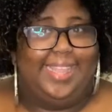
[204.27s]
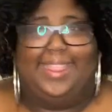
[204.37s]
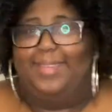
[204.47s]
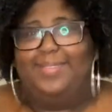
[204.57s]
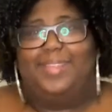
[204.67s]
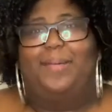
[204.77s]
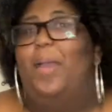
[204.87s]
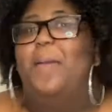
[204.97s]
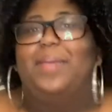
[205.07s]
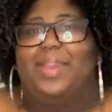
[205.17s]
Let me stop.
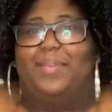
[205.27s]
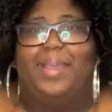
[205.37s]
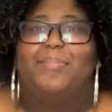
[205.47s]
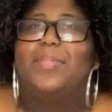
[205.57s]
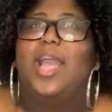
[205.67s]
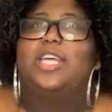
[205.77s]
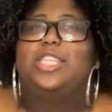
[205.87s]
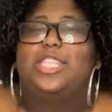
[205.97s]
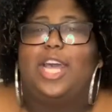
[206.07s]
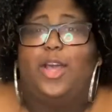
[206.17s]
But anyway,
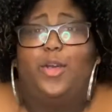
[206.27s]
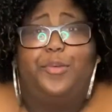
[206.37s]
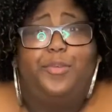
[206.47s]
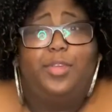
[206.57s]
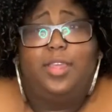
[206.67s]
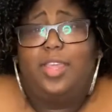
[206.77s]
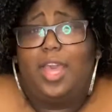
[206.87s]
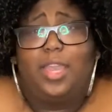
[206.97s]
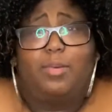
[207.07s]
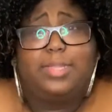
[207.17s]
so
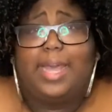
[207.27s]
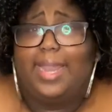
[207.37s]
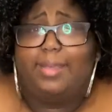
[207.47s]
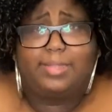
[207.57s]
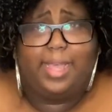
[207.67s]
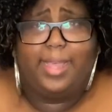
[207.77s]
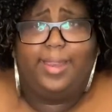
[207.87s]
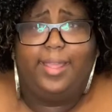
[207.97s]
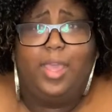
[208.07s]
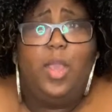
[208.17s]
y'all know it's hot outside.
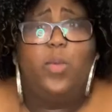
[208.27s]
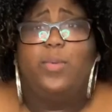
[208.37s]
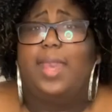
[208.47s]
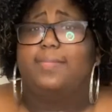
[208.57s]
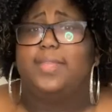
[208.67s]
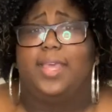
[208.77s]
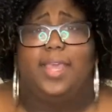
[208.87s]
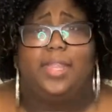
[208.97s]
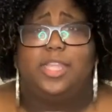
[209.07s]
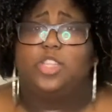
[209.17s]
We have to
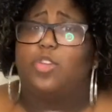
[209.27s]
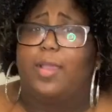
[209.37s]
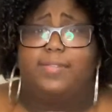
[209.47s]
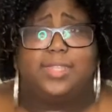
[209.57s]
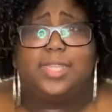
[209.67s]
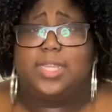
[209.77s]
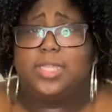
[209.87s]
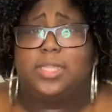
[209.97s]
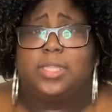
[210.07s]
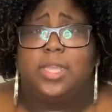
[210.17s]
get in these
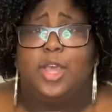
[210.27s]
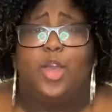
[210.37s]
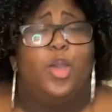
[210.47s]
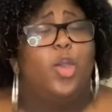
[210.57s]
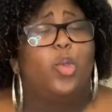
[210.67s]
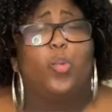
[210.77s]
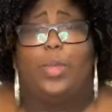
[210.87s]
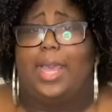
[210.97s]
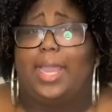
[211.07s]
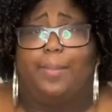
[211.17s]
crevices.
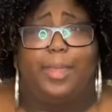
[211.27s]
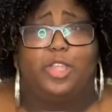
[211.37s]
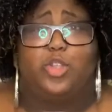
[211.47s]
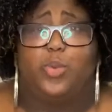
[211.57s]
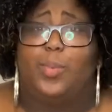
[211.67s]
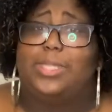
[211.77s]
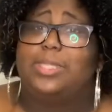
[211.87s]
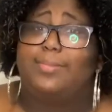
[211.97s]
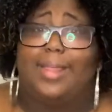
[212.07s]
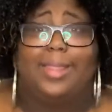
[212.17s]
We gotta make sure we
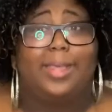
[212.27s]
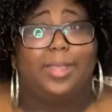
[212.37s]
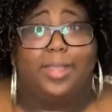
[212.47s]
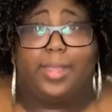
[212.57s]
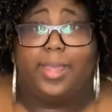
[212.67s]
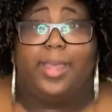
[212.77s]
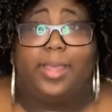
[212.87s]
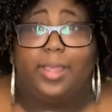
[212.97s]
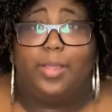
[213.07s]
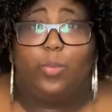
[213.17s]
smelling
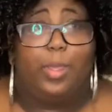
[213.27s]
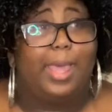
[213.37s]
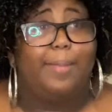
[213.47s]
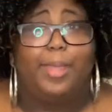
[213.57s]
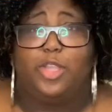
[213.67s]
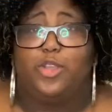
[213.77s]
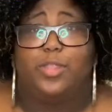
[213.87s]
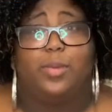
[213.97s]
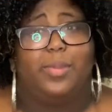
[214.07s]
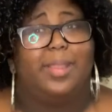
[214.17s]
good. We gotta make sure
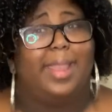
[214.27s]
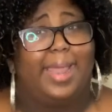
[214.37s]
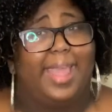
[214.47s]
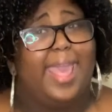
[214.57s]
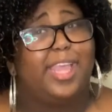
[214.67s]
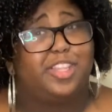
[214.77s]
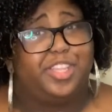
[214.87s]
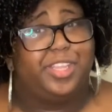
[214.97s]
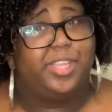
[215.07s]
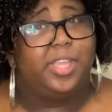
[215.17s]
that we're not
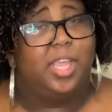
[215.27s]
ashy.